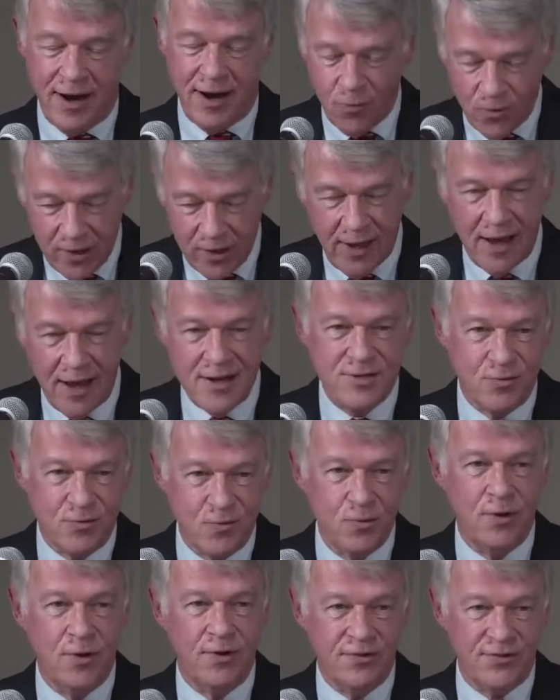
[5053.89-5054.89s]
I realize the
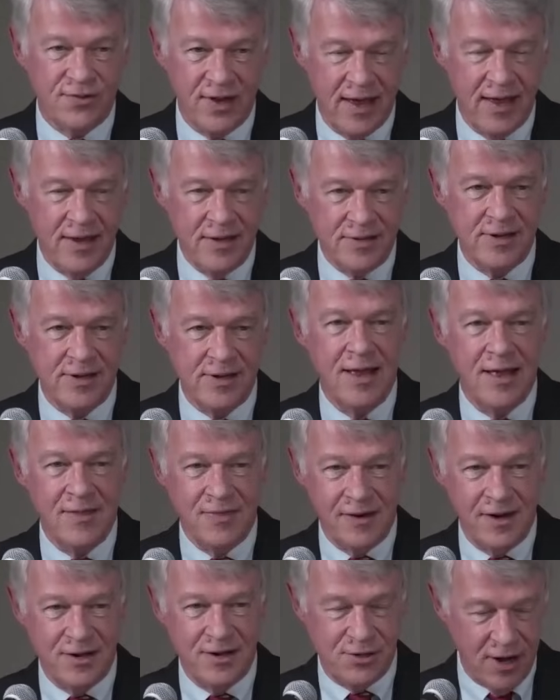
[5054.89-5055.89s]
rule says
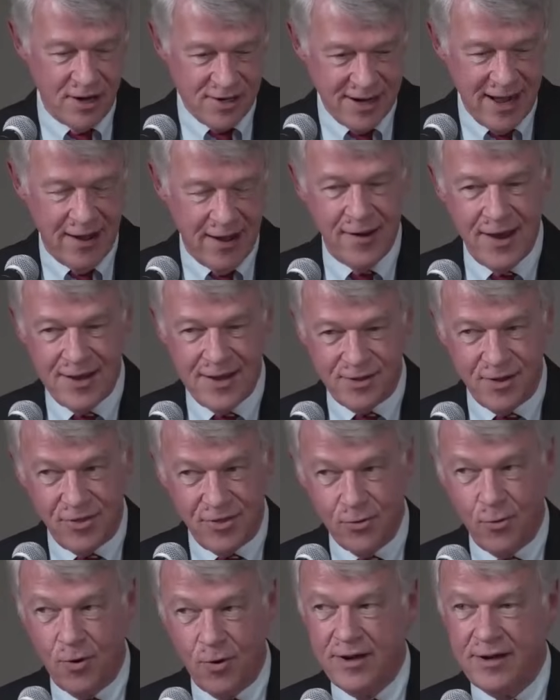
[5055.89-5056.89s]
that a judge now has the
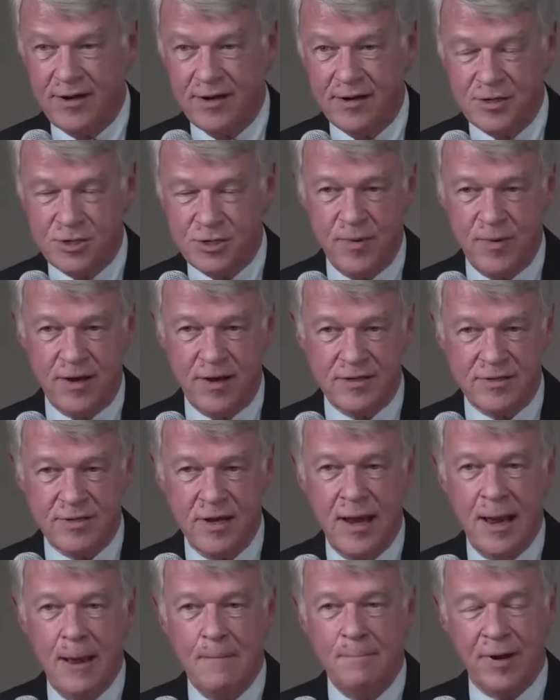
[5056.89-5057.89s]
authority to dismiss,
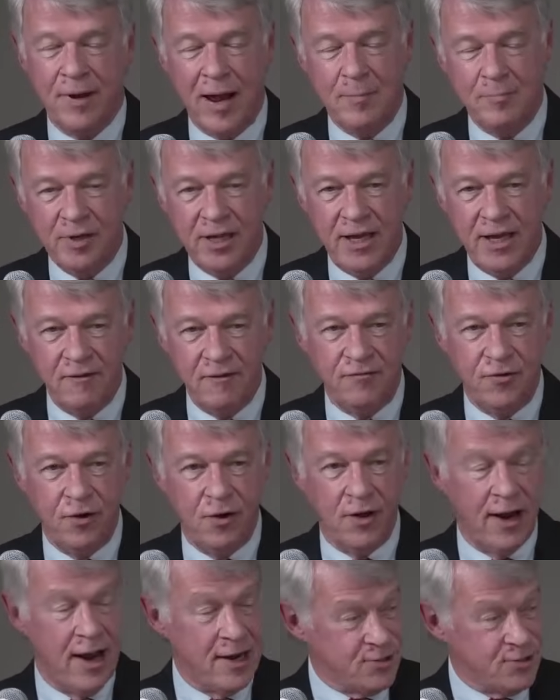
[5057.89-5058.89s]
but I believe if you're
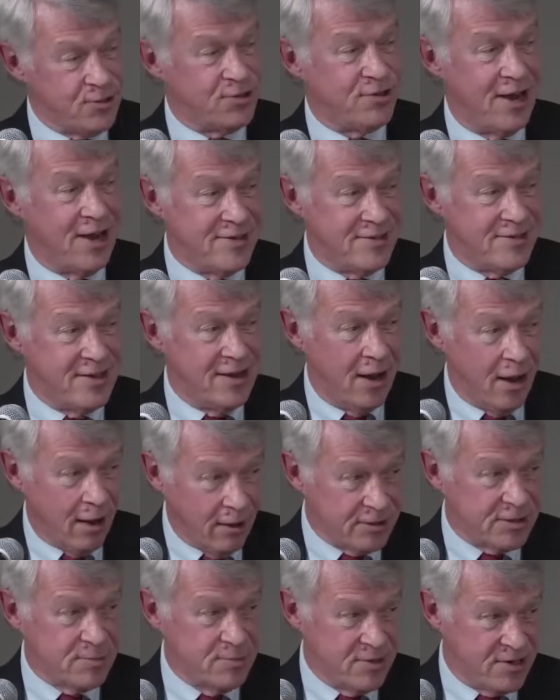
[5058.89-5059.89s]
going to exercise the
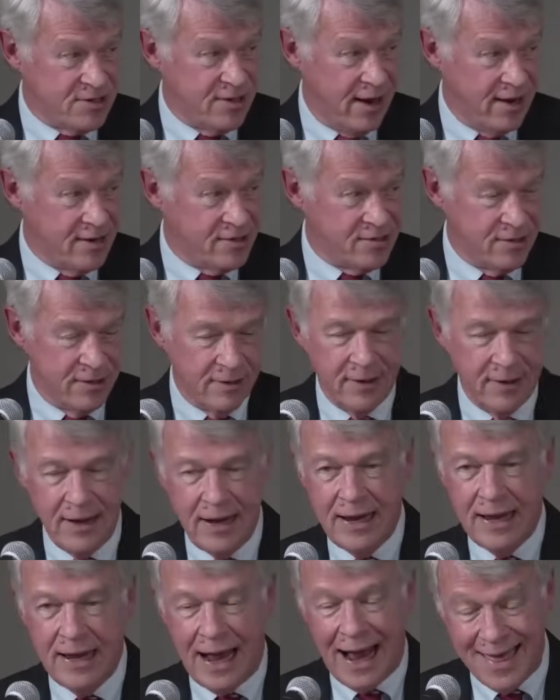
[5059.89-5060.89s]
ultimate sanction,
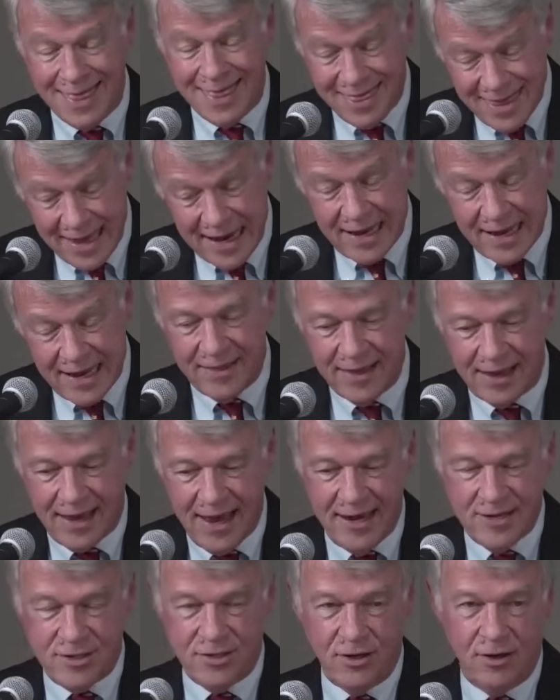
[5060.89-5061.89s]
I think the
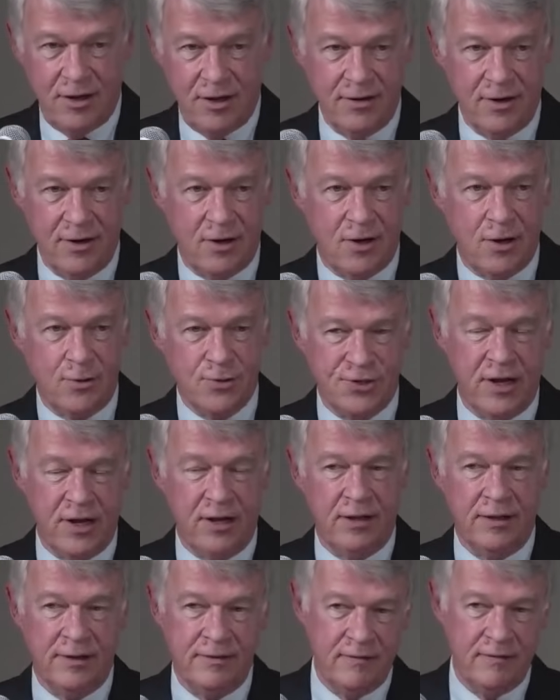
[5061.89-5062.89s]
case law under
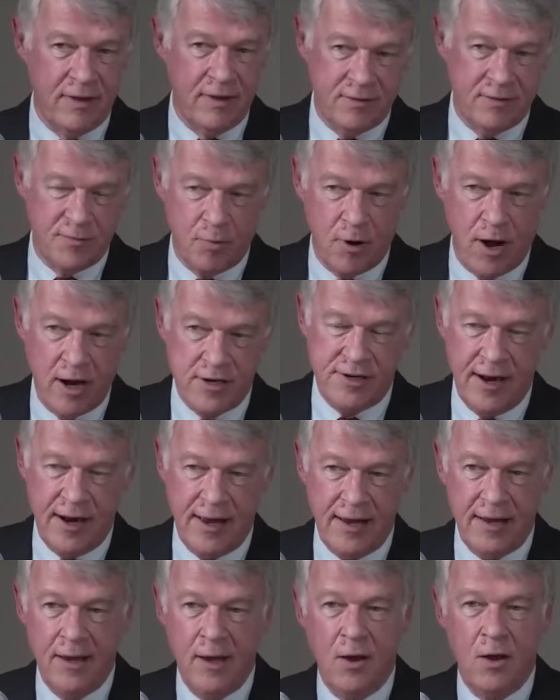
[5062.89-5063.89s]
Kozel and its
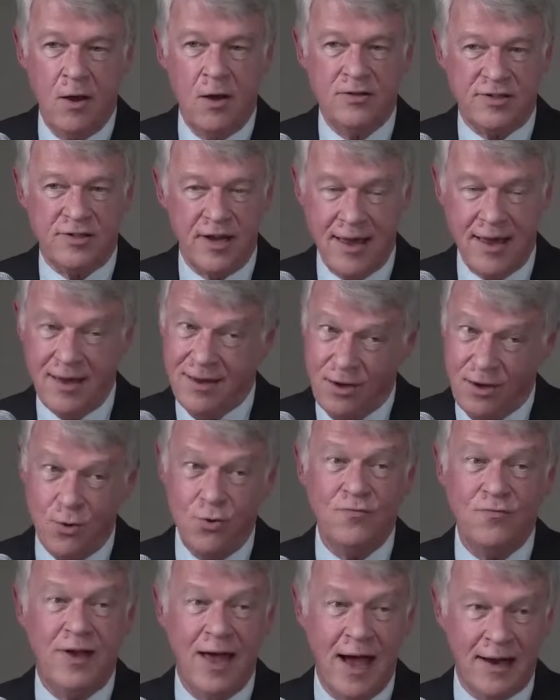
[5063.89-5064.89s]
progeny say
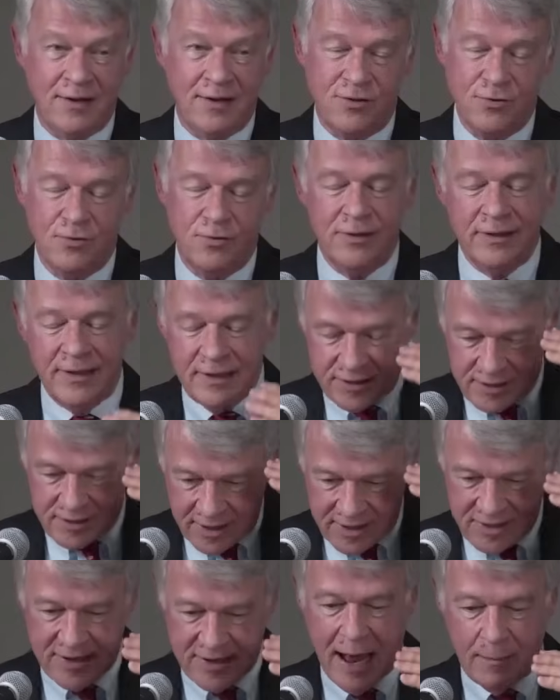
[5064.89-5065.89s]
you've got to at least
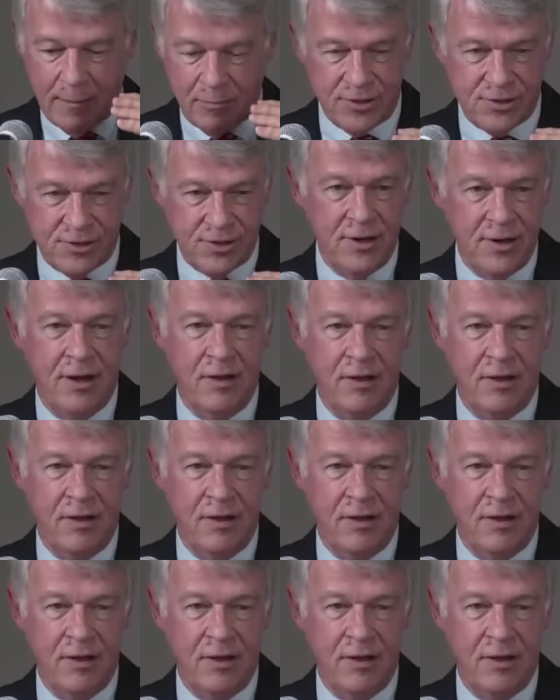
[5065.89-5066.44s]
establish